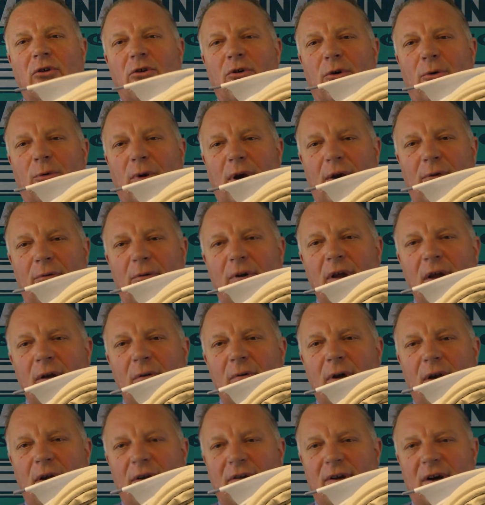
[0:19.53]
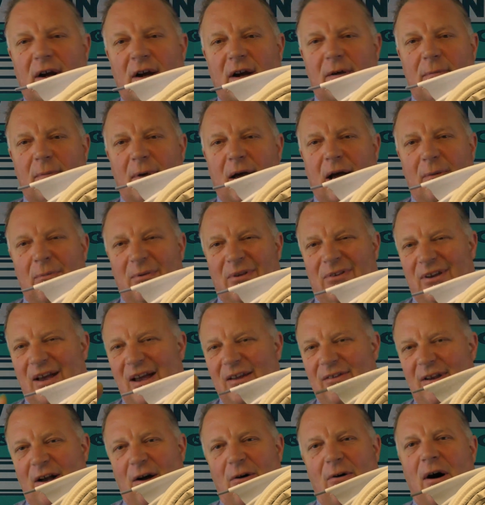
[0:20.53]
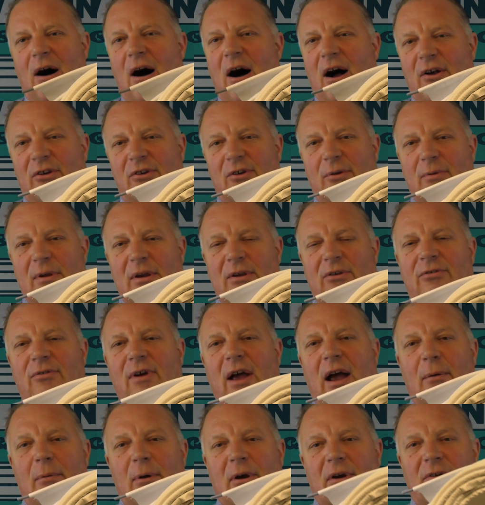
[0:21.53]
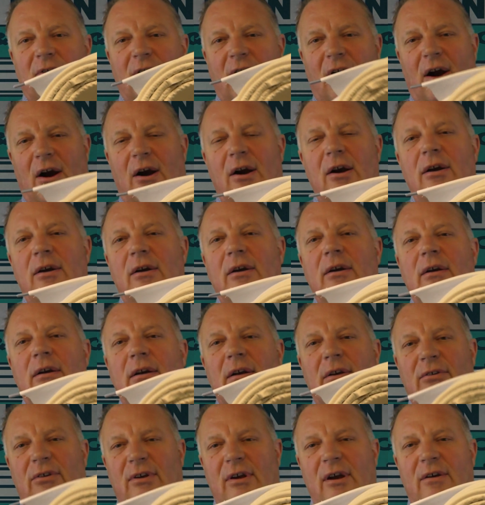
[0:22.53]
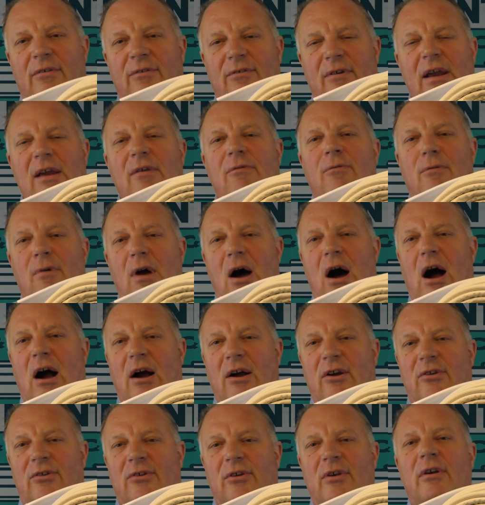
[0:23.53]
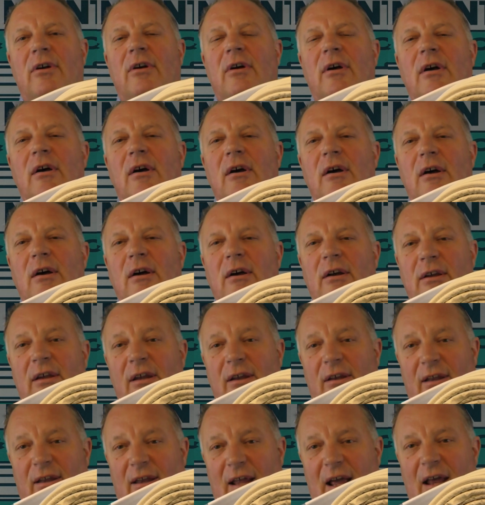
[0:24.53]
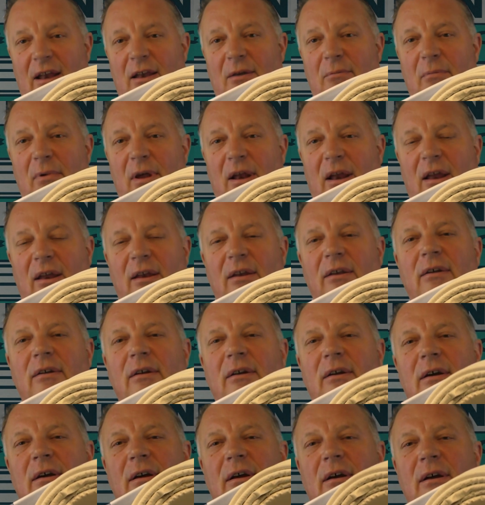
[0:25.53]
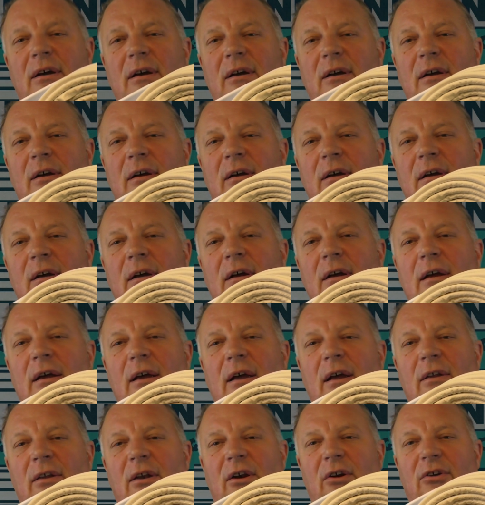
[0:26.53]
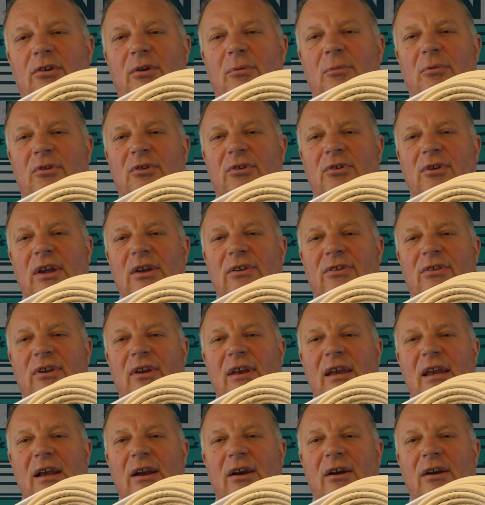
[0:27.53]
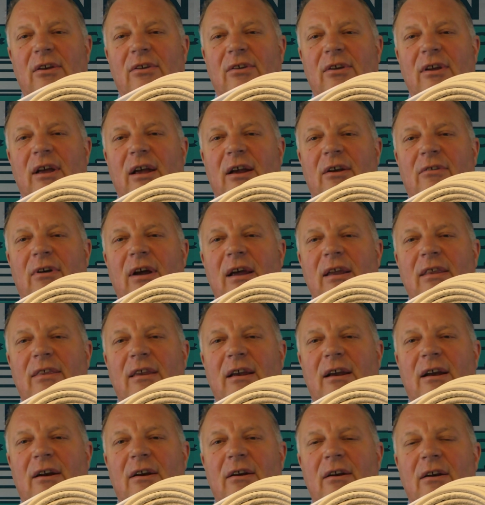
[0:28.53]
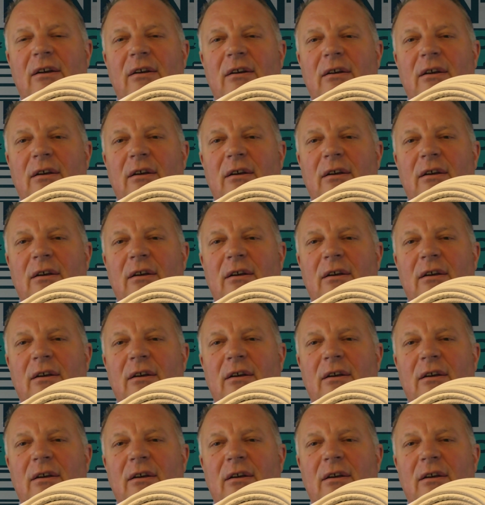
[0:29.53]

So what I really want to talk about, besides how awesome these fabrics are, is Carefree rocks. Get into that in a minute. There's some slits in here. You see, like right there?